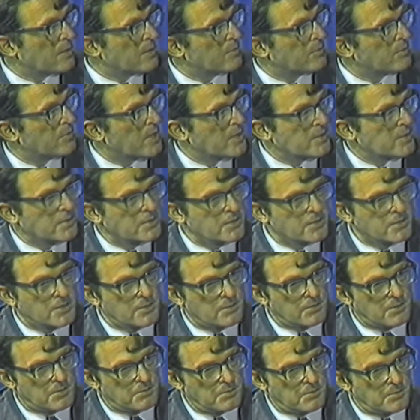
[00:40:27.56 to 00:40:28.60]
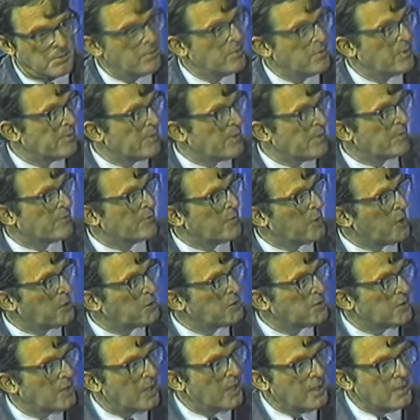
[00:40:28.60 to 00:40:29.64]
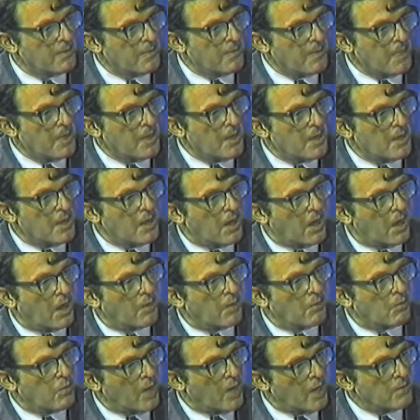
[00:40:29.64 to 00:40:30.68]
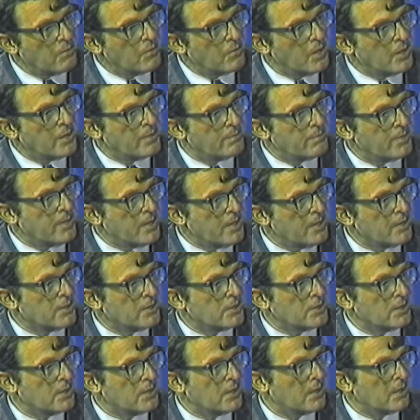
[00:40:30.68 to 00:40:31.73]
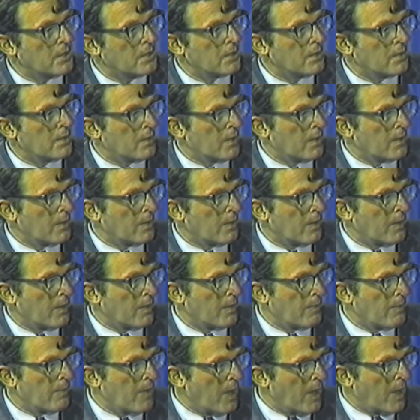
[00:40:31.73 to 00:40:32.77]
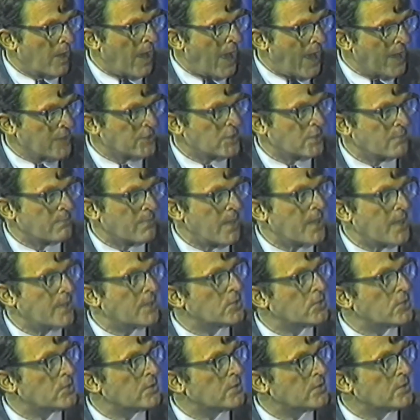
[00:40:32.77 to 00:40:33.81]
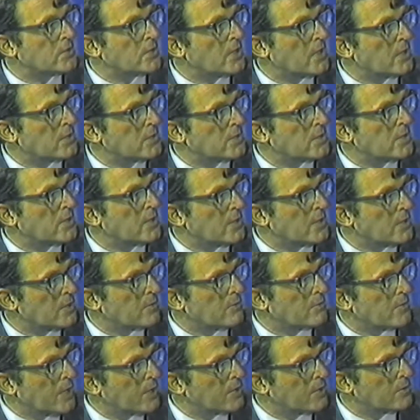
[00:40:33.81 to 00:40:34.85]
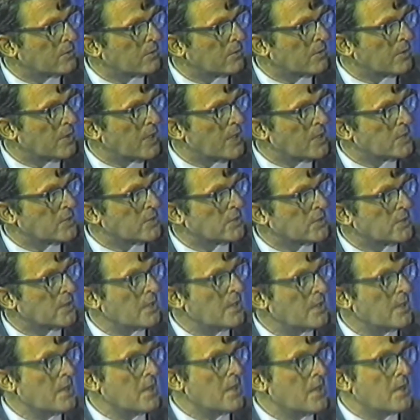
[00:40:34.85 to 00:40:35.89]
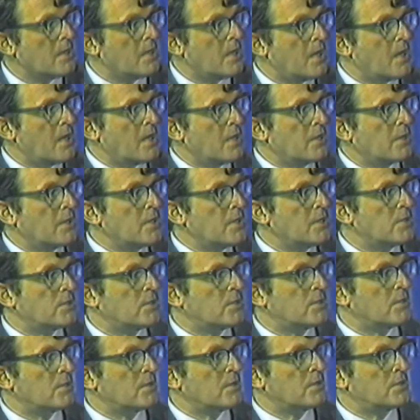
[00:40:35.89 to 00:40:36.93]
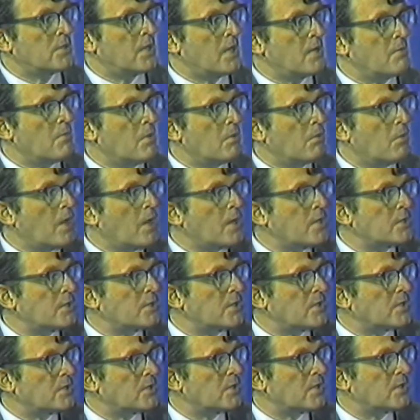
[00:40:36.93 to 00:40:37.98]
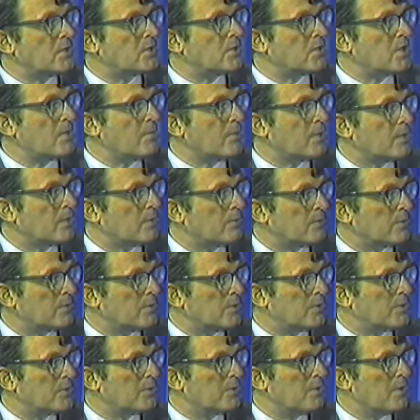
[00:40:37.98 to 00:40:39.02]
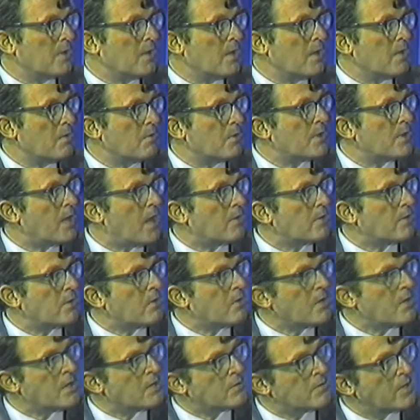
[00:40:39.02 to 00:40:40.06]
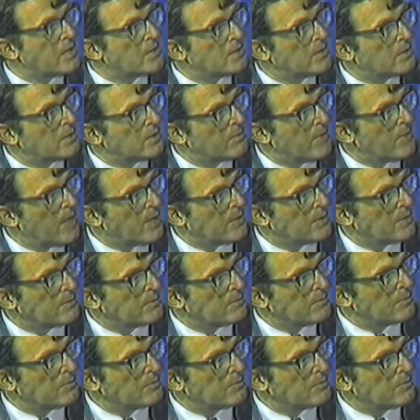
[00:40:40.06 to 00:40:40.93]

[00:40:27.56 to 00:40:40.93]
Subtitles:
and the press and so on. We've watched that. When one appears, a hazard manager, say, sitting in a regulatory agency, can at least say, well, what is this similar to, without knowing a great deal about it.